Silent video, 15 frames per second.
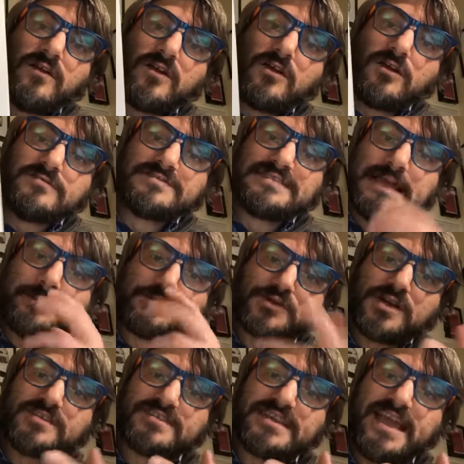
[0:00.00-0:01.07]

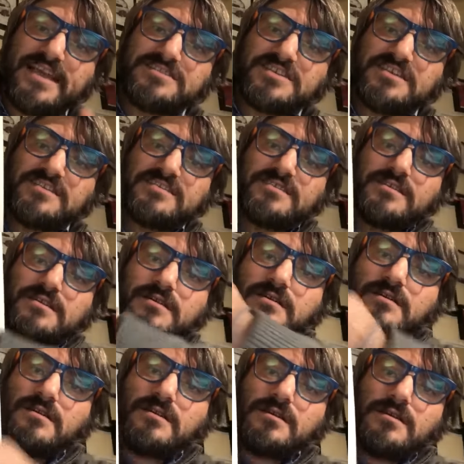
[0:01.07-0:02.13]
conceptual sketches
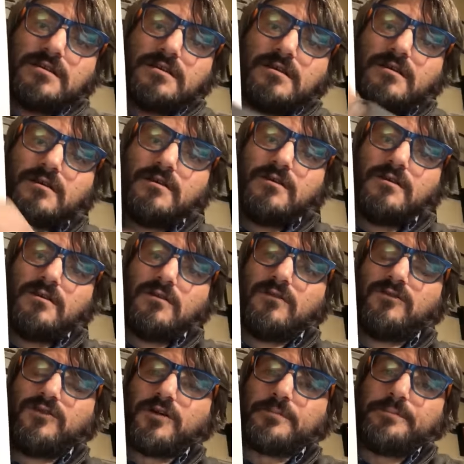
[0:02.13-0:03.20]

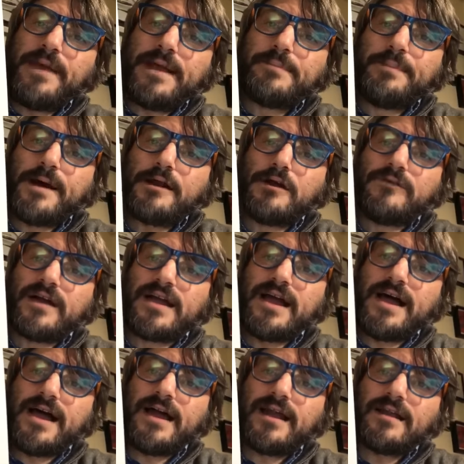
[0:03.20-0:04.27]
for back part of a
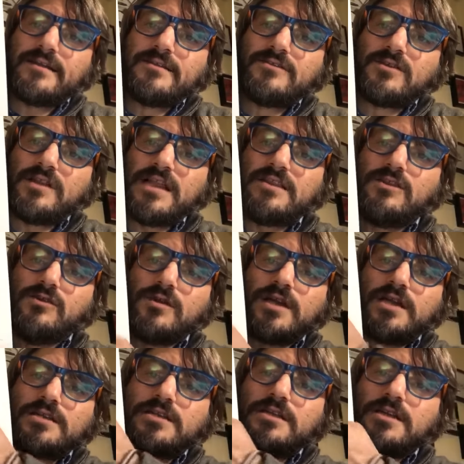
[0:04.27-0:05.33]
car, so that you
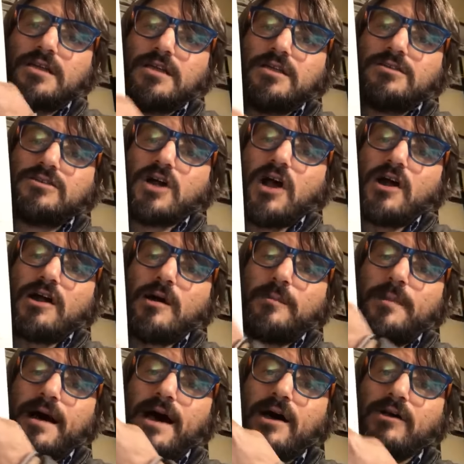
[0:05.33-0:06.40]
can talk
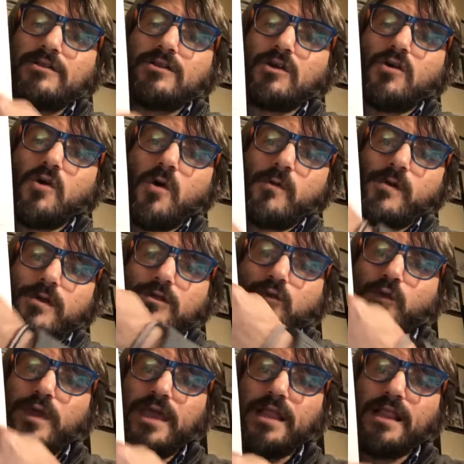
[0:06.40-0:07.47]
about the cover of the
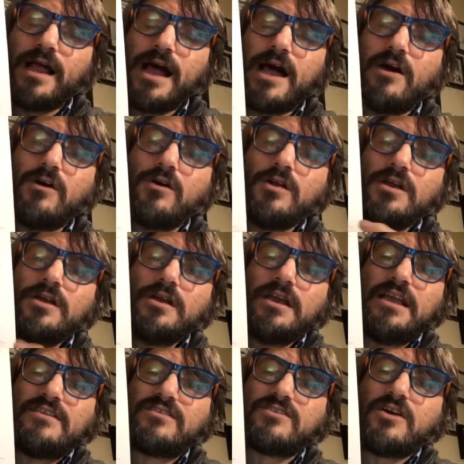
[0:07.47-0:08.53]
wheel, how
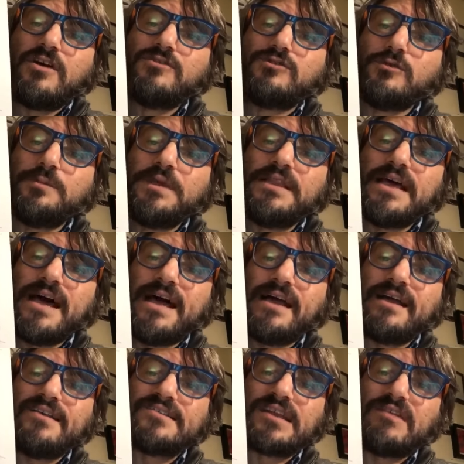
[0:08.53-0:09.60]
it's going to be
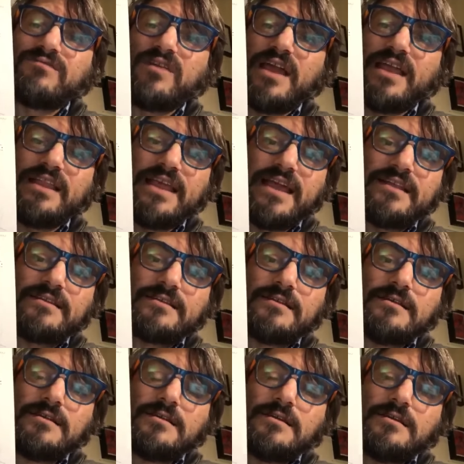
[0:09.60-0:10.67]
done and stuff like that.
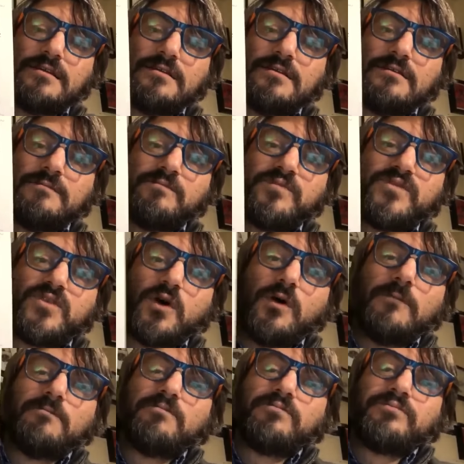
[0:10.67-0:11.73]

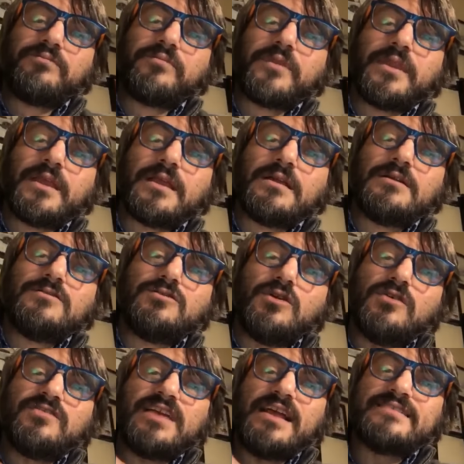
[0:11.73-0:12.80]
So
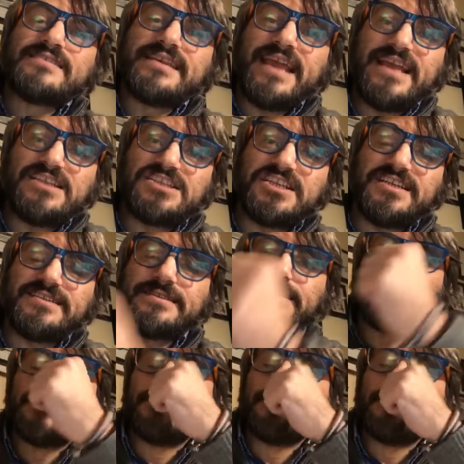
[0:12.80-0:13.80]
those are sketches.